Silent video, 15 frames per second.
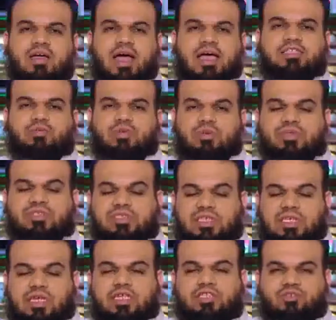As we will
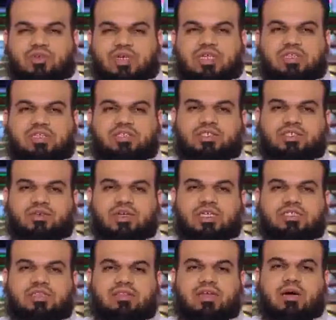see later on in the story,
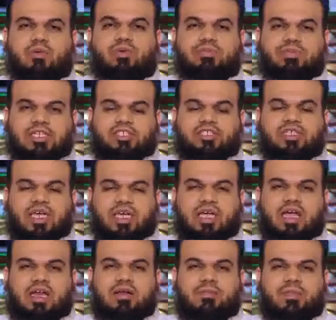as Allah will mention
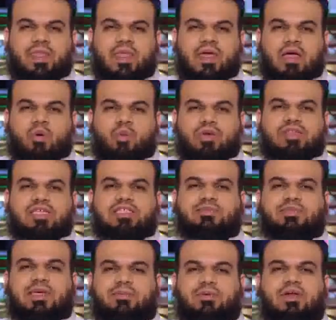again, when these
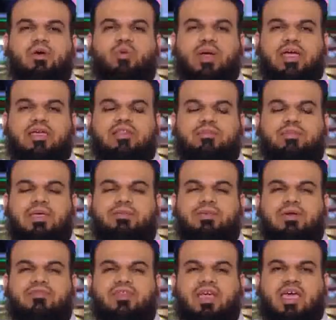people awake, the
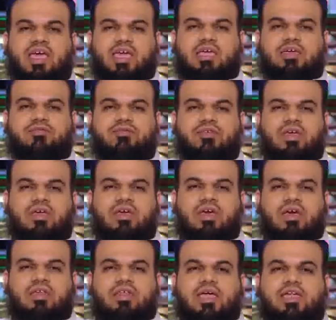people of the cave,
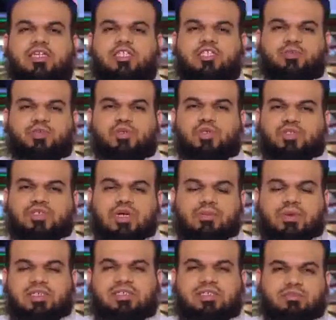they dispute
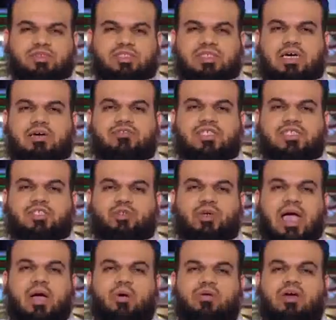amongst themselves as to
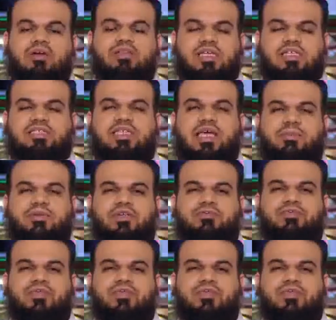how long they slept.